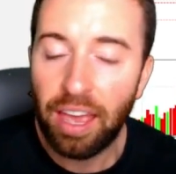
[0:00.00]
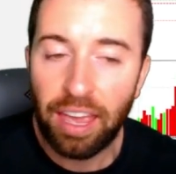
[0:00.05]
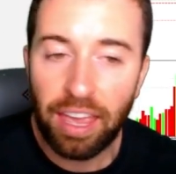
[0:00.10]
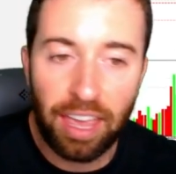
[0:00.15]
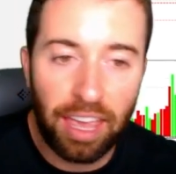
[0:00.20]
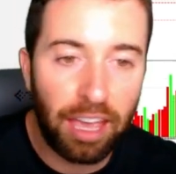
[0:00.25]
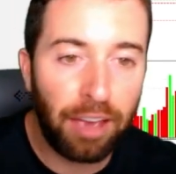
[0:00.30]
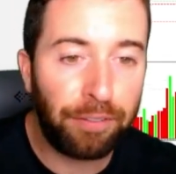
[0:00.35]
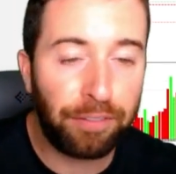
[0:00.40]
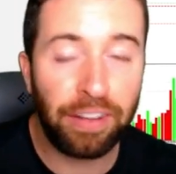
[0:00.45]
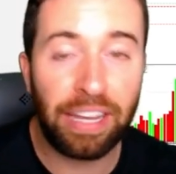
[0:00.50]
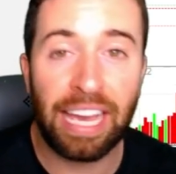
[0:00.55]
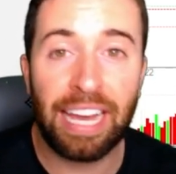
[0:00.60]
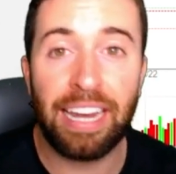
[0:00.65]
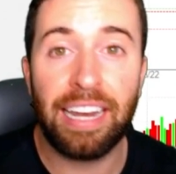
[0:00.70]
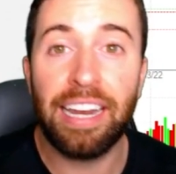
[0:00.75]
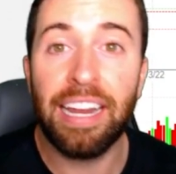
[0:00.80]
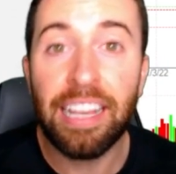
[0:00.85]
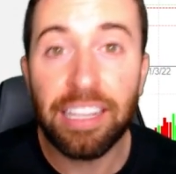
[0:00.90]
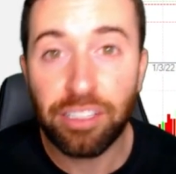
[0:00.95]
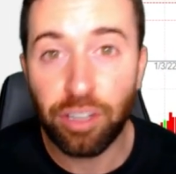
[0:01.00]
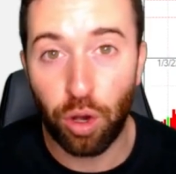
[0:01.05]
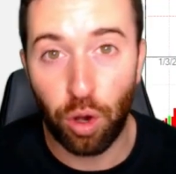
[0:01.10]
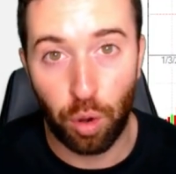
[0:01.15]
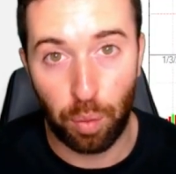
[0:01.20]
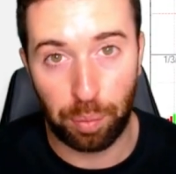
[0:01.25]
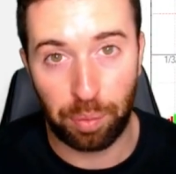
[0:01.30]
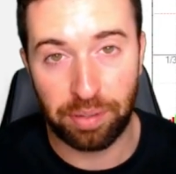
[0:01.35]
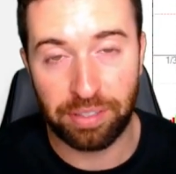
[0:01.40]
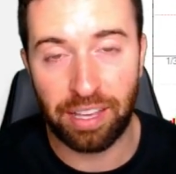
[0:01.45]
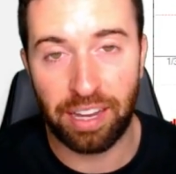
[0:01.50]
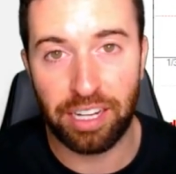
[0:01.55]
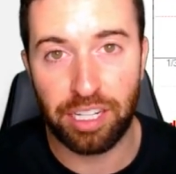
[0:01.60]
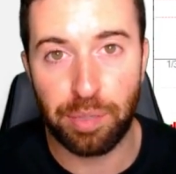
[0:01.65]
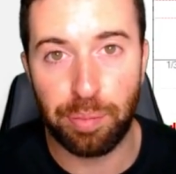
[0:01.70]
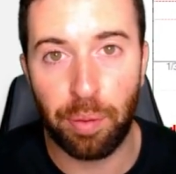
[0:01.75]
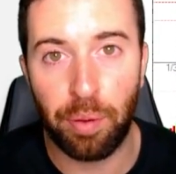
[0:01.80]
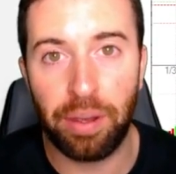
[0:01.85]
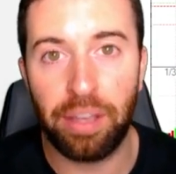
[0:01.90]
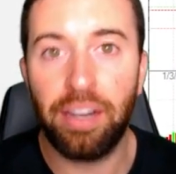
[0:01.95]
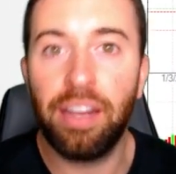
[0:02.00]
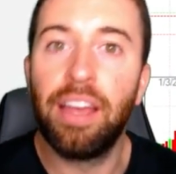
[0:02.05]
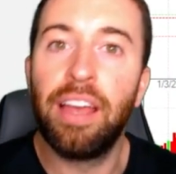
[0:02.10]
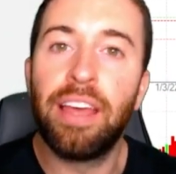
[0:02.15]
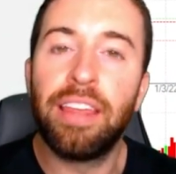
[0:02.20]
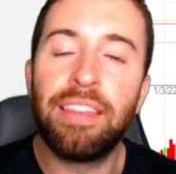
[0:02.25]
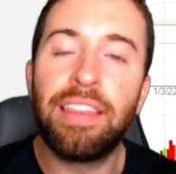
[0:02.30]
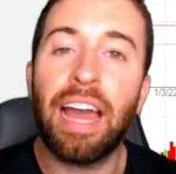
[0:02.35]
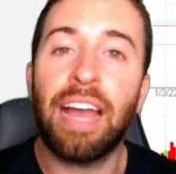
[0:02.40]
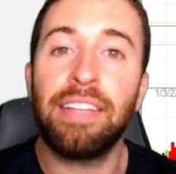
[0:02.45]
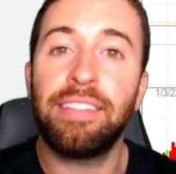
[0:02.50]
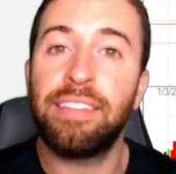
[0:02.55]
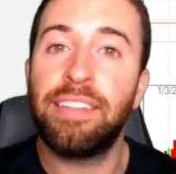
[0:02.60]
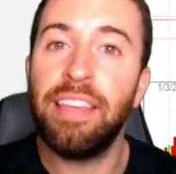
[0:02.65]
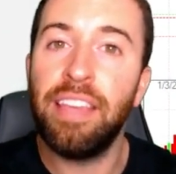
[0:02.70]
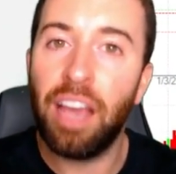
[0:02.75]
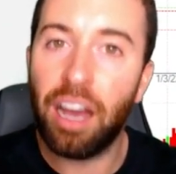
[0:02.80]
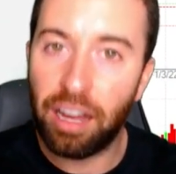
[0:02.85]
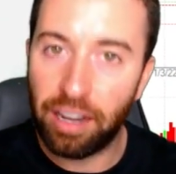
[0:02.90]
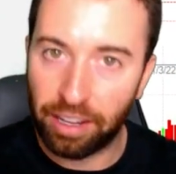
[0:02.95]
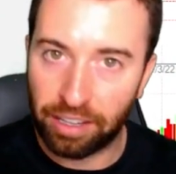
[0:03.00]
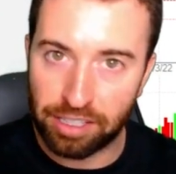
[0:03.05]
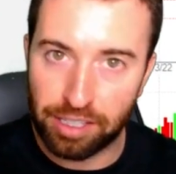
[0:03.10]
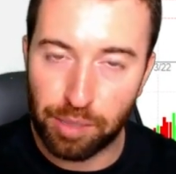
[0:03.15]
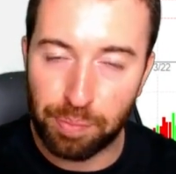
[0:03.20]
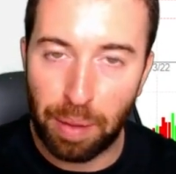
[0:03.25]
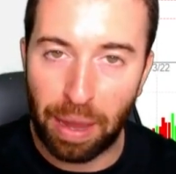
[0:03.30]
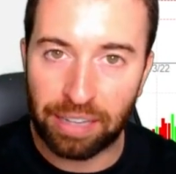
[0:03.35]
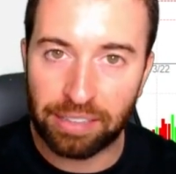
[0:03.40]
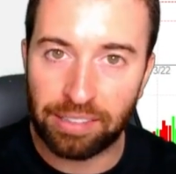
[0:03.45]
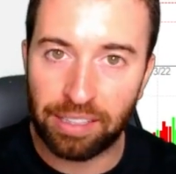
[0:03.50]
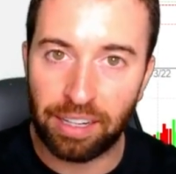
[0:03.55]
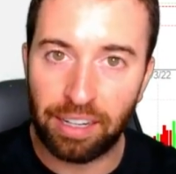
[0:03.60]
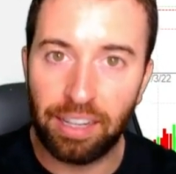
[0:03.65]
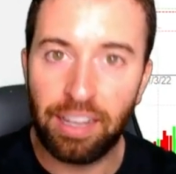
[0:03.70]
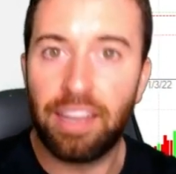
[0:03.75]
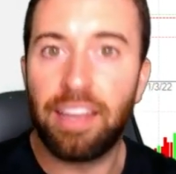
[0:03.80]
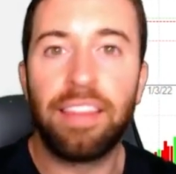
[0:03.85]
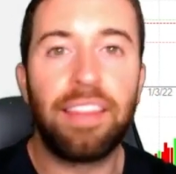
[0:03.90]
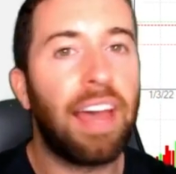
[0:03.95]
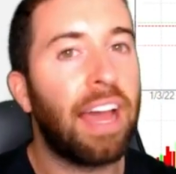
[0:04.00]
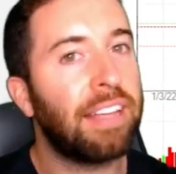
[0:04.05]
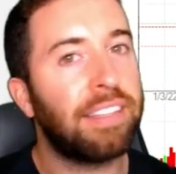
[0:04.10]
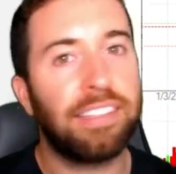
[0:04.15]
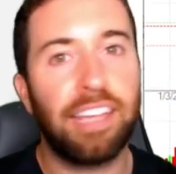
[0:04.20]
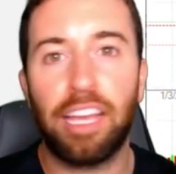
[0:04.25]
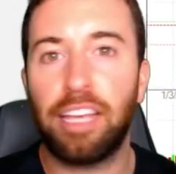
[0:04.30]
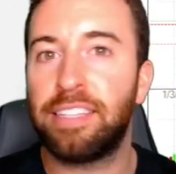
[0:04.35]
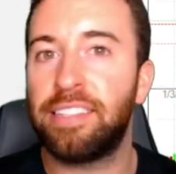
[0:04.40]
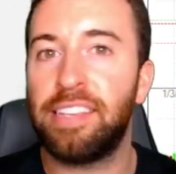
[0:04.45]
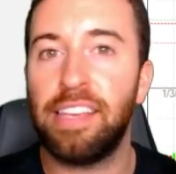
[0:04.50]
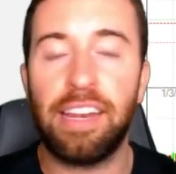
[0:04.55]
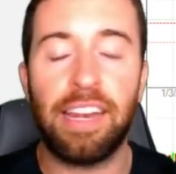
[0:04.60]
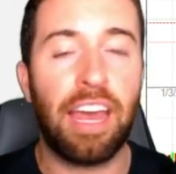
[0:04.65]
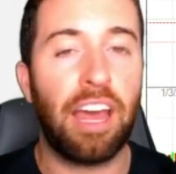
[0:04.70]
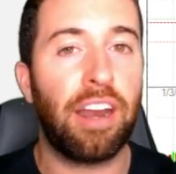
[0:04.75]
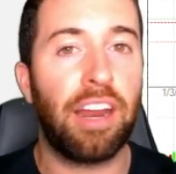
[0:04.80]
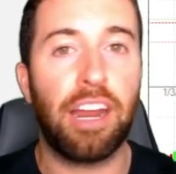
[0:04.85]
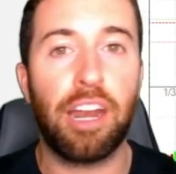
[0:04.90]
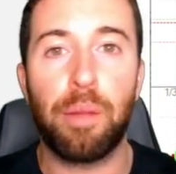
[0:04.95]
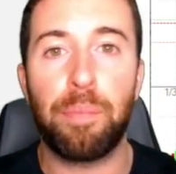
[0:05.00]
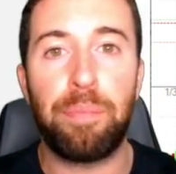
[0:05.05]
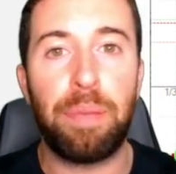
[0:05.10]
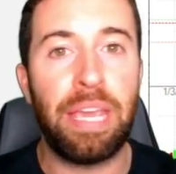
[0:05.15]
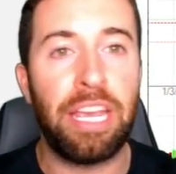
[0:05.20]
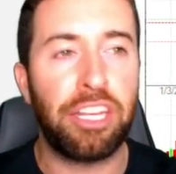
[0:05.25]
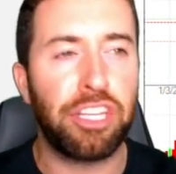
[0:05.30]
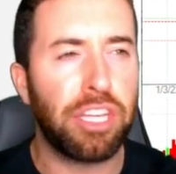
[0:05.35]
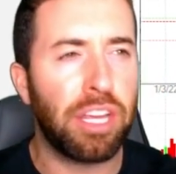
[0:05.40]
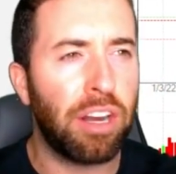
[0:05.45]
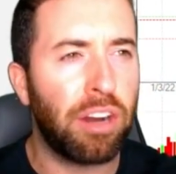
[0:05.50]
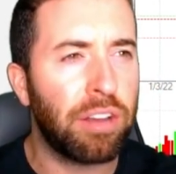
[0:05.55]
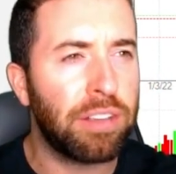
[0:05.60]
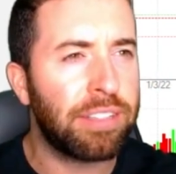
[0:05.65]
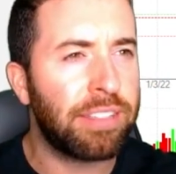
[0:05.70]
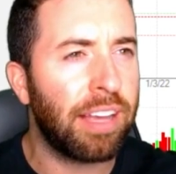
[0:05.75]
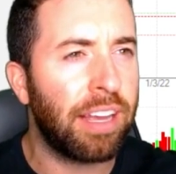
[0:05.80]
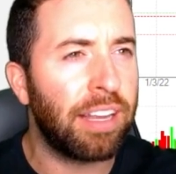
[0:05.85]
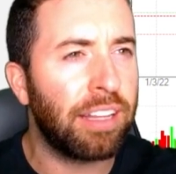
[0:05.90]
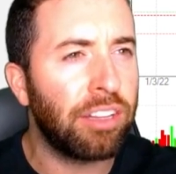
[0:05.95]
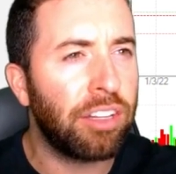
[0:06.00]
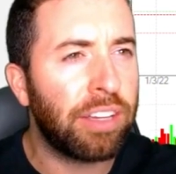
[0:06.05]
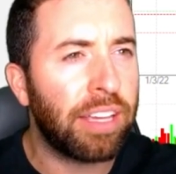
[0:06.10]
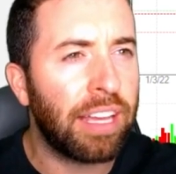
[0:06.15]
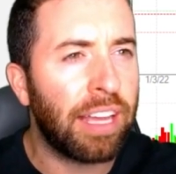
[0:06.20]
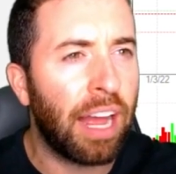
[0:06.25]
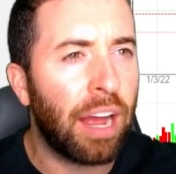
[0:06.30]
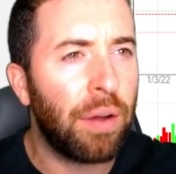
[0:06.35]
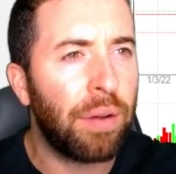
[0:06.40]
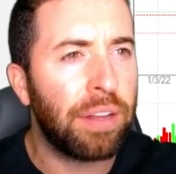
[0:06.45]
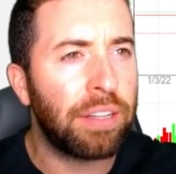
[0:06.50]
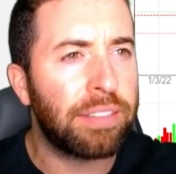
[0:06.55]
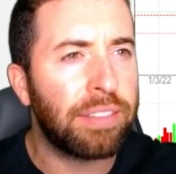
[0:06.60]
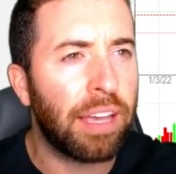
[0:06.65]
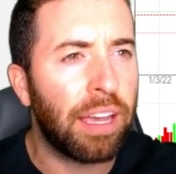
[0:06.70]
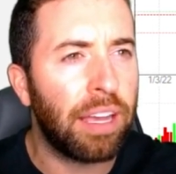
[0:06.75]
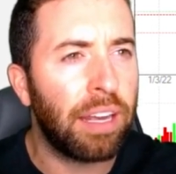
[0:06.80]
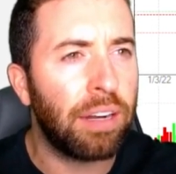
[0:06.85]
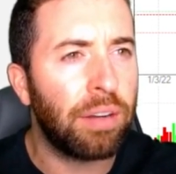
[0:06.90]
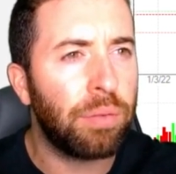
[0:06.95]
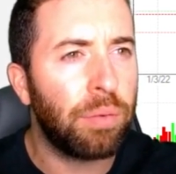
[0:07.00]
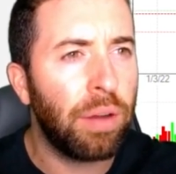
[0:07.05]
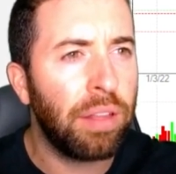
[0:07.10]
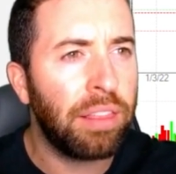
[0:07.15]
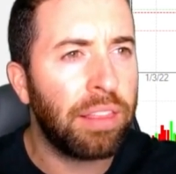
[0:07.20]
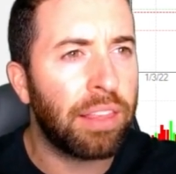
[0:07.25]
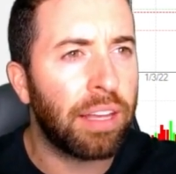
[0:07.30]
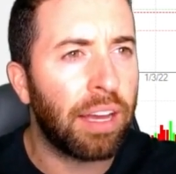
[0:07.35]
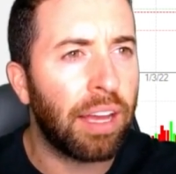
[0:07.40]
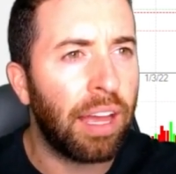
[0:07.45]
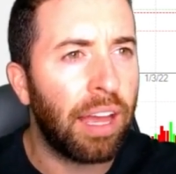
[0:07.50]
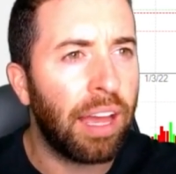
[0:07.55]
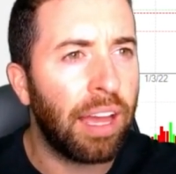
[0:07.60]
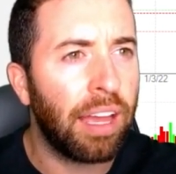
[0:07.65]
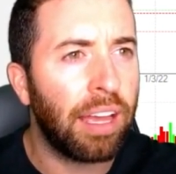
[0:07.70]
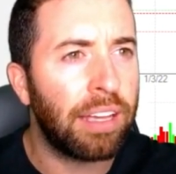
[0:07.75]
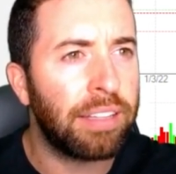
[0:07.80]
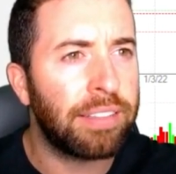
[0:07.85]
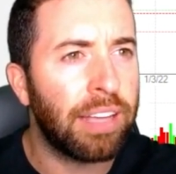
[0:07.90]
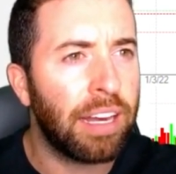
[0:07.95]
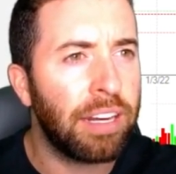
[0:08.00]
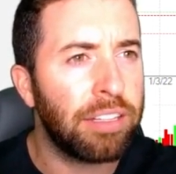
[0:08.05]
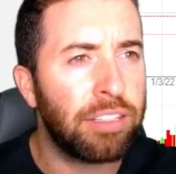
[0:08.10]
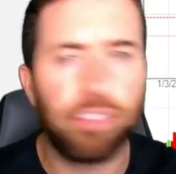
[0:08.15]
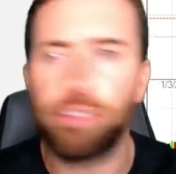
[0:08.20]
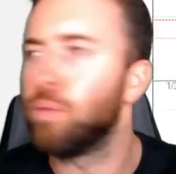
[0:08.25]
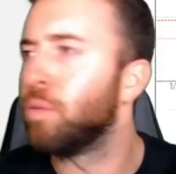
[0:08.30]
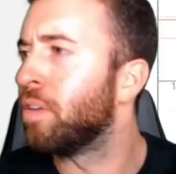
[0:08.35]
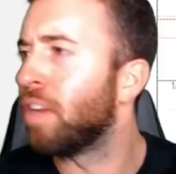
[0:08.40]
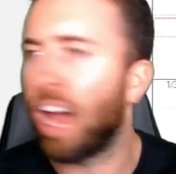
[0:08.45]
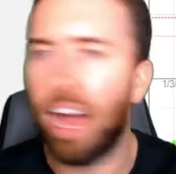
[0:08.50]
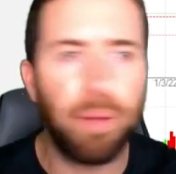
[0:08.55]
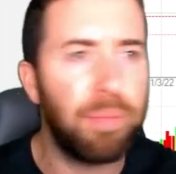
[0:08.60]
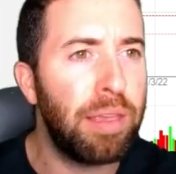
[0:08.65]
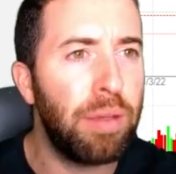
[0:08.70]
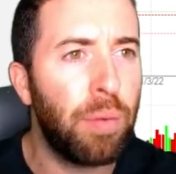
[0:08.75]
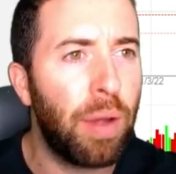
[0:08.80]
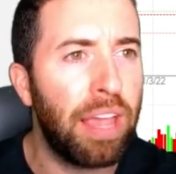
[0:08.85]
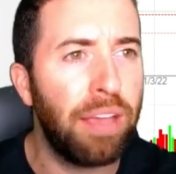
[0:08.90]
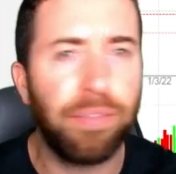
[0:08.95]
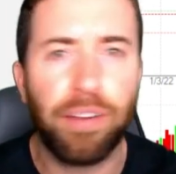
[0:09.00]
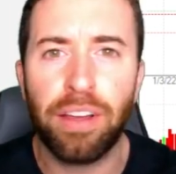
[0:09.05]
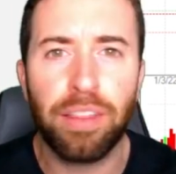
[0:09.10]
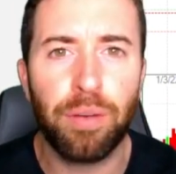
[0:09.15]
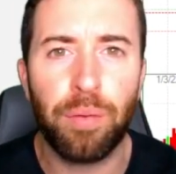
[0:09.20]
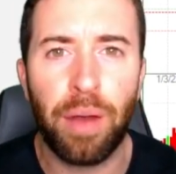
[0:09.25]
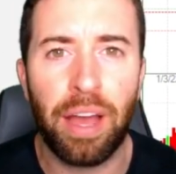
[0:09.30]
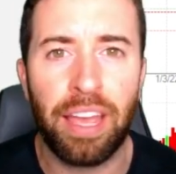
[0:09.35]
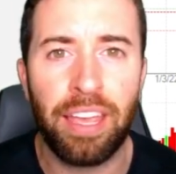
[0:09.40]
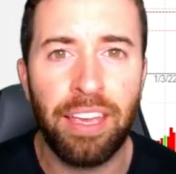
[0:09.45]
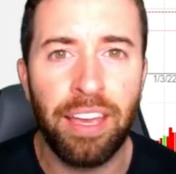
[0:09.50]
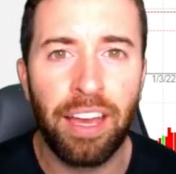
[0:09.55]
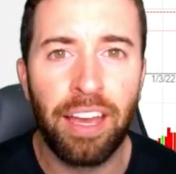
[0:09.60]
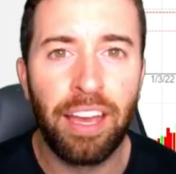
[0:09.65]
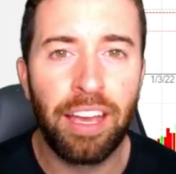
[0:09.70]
If again, it is a whole percentage point, that's the unexpected. That's like sitting out on a beach and all of a sudden looking out and saying, what the heck, is that a tsunami wave on the way?